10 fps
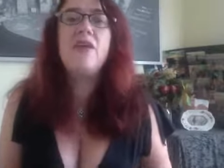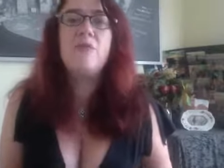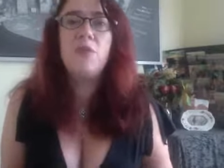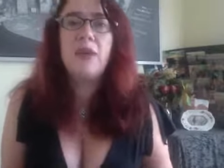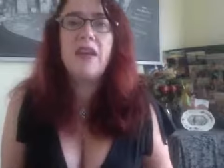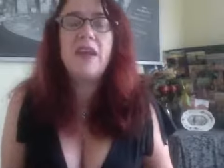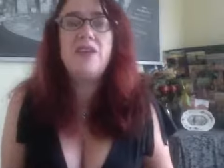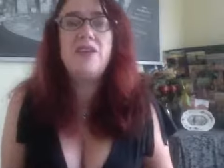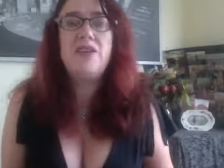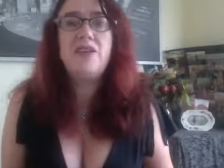bring
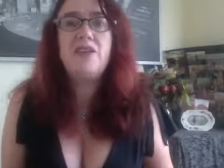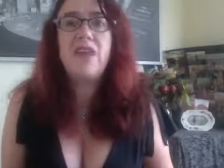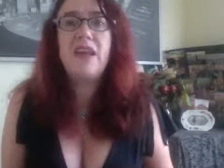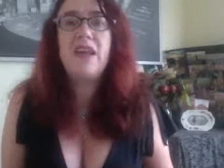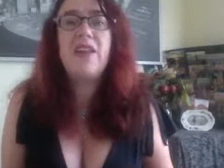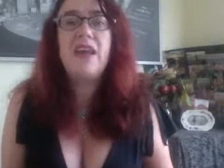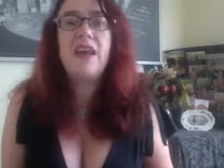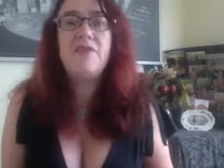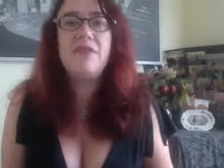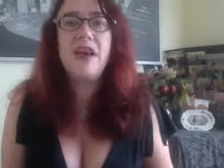into your daily
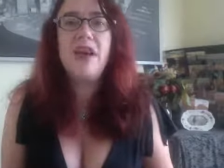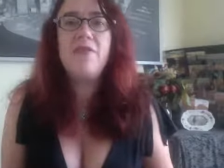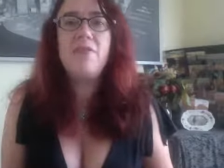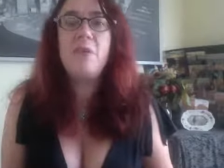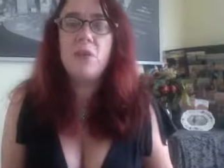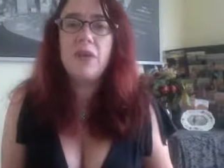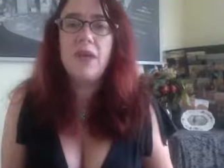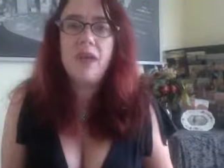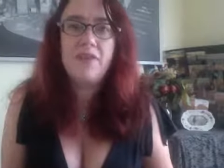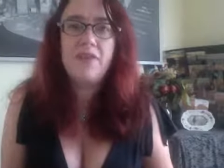life to have more
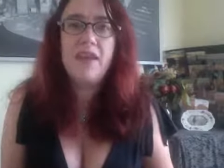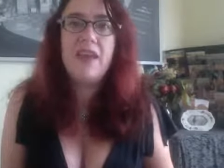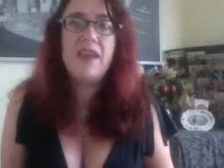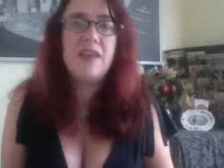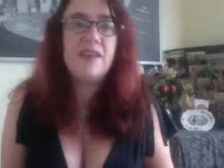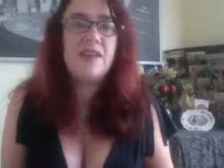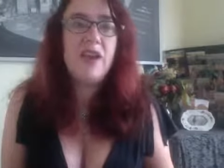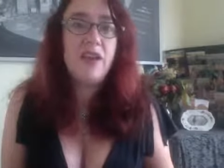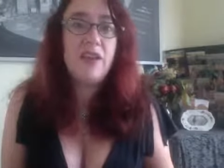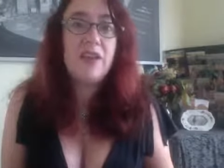love in this
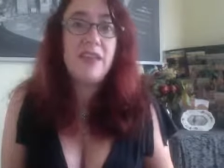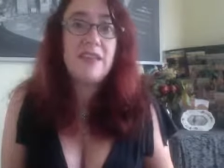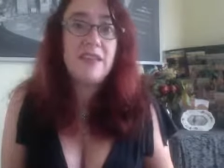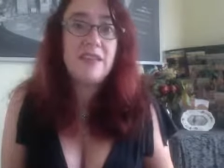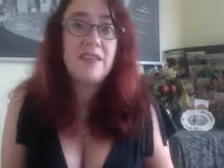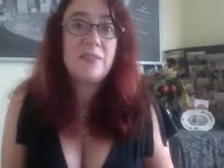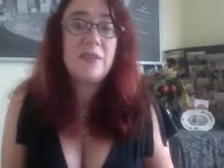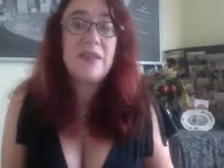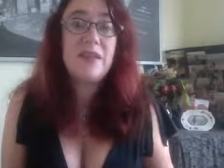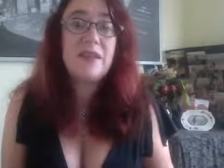holiday season.
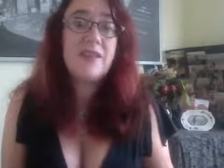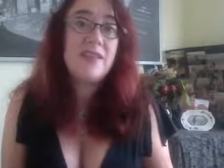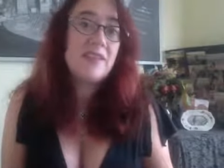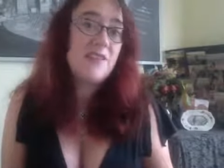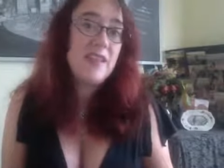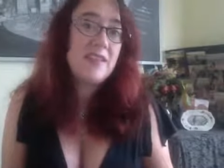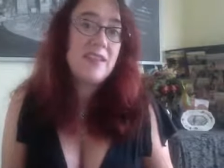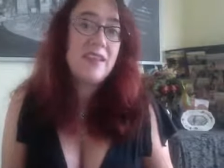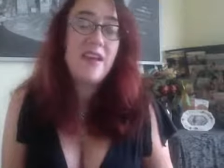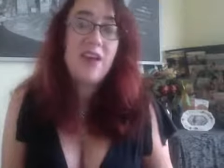Because let's face
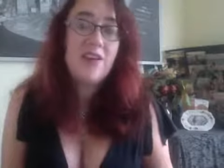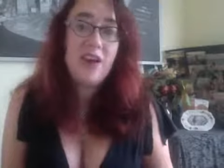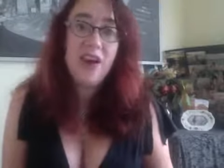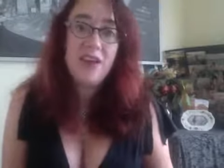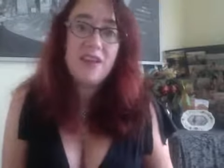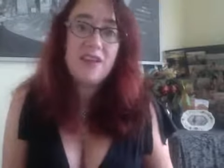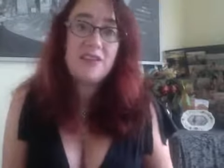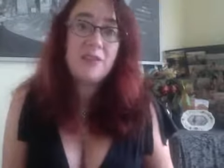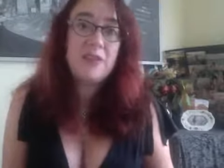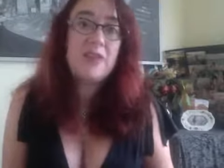it, the
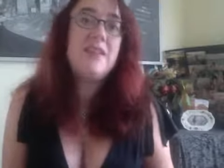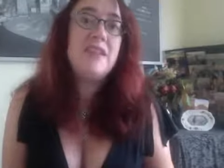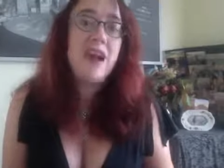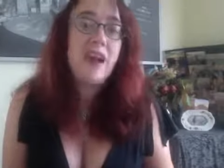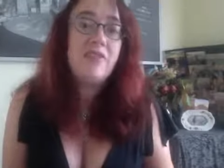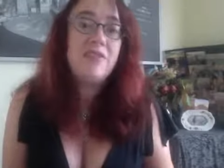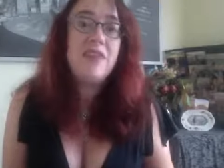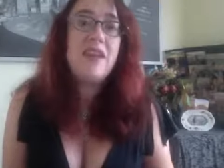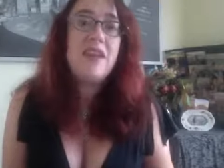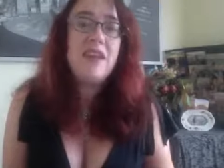holidays are really tough.
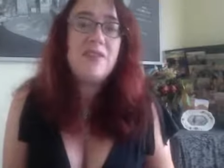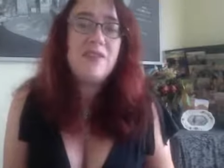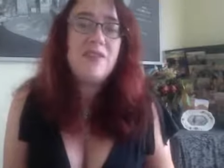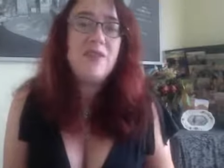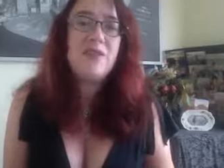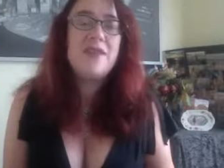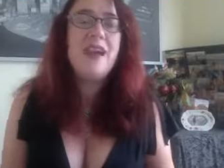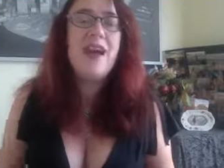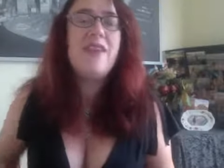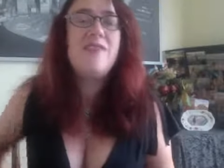Even though it's
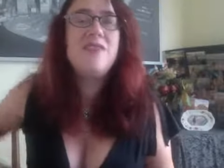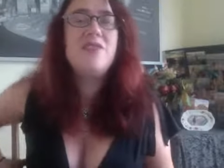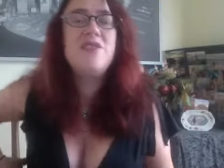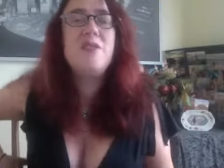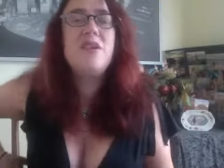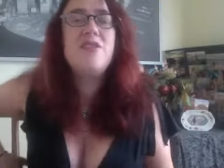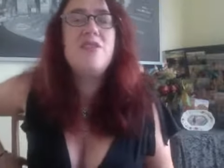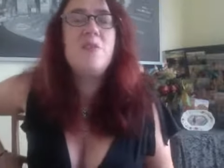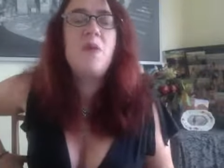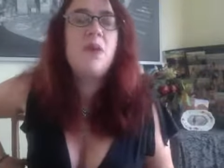kind of a
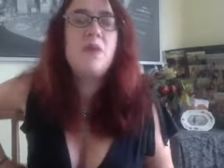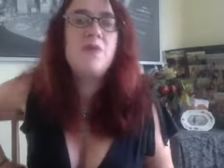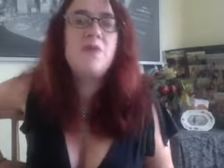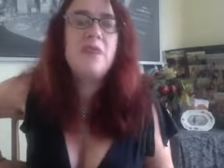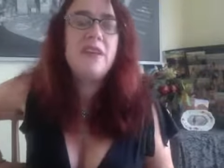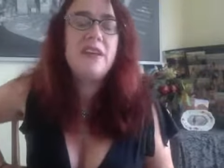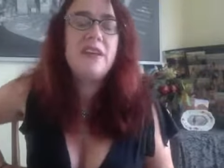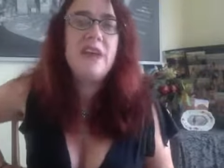situation where you feel